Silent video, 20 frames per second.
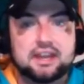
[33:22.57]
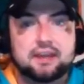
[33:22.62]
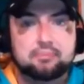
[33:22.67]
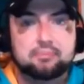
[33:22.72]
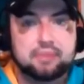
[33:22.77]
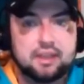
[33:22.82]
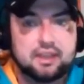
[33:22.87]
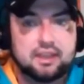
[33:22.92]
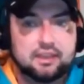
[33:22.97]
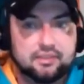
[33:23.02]

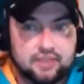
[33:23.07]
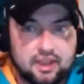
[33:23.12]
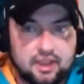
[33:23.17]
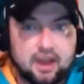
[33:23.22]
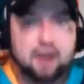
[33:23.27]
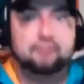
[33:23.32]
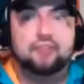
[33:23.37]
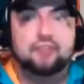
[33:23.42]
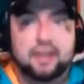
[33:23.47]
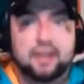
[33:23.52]
up the
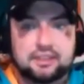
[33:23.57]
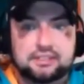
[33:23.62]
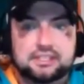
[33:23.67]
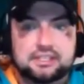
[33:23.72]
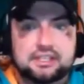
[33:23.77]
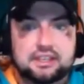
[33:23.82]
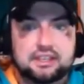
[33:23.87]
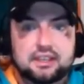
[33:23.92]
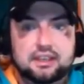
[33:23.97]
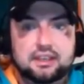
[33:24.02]

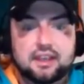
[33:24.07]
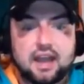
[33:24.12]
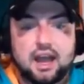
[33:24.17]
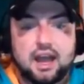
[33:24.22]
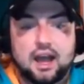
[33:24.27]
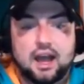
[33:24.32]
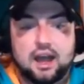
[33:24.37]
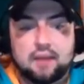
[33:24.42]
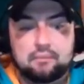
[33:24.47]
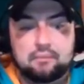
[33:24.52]
offense.
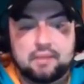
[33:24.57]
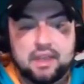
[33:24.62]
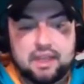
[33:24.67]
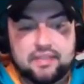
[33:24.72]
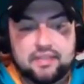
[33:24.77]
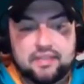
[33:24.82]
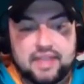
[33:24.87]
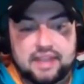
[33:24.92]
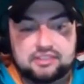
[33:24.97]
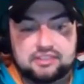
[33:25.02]

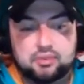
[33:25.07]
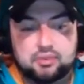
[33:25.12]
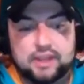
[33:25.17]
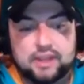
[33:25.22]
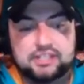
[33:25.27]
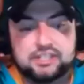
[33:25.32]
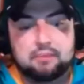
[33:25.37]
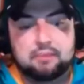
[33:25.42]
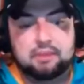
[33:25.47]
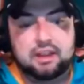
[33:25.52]
That's why
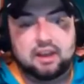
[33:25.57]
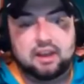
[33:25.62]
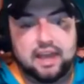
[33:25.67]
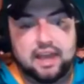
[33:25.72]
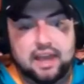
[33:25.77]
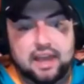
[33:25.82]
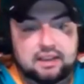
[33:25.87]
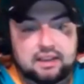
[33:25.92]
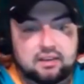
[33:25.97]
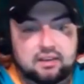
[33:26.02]
somebody
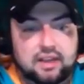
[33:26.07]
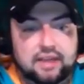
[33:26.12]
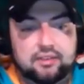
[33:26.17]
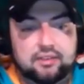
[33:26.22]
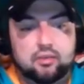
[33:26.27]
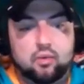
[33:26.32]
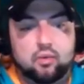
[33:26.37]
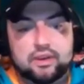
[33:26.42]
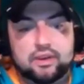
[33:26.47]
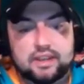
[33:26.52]
like
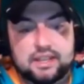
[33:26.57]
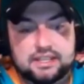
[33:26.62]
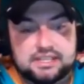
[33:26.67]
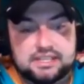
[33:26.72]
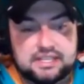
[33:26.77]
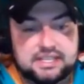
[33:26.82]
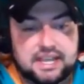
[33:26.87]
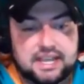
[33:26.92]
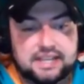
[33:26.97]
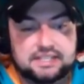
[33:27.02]
Leatherwood is
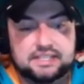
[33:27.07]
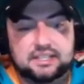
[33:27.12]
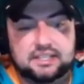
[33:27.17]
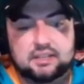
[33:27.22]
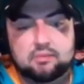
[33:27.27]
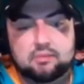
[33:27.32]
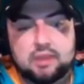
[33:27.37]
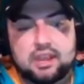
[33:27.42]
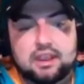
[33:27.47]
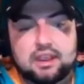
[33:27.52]
enticing
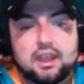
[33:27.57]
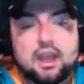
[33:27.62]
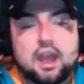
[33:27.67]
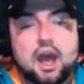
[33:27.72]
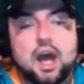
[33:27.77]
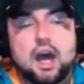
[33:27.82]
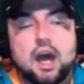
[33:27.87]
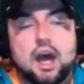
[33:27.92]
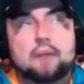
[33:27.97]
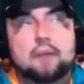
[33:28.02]
to me.
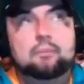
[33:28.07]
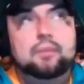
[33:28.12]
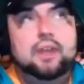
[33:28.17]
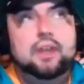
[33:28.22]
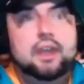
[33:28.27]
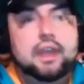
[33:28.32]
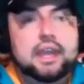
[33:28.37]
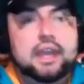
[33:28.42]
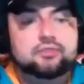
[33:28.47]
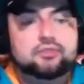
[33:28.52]

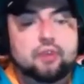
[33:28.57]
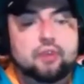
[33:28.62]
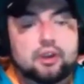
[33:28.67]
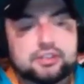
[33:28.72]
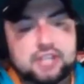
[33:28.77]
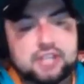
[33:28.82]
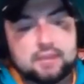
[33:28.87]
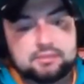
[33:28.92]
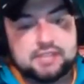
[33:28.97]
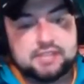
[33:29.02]
As far
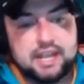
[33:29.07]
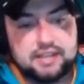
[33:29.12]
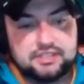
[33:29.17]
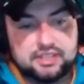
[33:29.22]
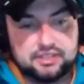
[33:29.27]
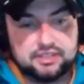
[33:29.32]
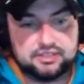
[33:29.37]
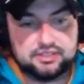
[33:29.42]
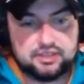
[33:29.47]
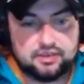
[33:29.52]
as upside is
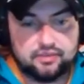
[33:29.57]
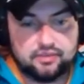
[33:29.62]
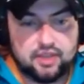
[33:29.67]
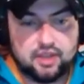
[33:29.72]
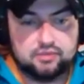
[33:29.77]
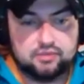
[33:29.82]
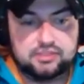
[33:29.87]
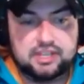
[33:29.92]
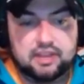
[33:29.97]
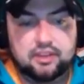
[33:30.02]
concerned, though,
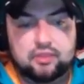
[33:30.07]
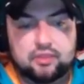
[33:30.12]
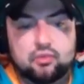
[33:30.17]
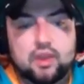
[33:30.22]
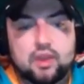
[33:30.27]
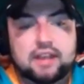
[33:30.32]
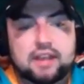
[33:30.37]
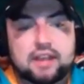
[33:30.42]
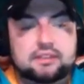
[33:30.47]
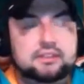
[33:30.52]
Dylan
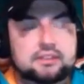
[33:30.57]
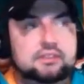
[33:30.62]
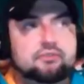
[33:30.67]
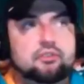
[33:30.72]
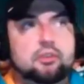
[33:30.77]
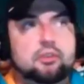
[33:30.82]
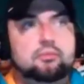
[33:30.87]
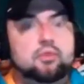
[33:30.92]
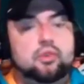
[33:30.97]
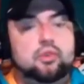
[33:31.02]
Raidens
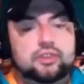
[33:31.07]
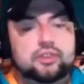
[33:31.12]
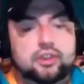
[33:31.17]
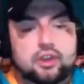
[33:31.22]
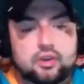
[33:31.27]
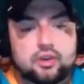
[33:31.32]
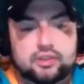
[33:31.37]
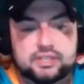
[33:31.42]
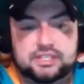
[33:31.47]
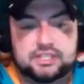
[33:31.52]
from North
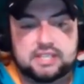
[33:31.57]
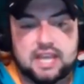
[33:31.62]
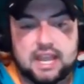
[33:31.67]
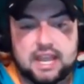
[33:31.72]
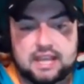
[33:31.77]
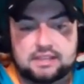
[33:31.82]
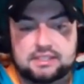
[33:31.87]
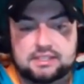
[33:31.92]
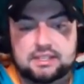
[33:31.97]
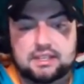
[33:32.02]
Dakota
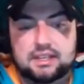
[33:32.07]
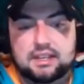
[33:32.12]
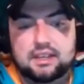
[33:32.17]
State,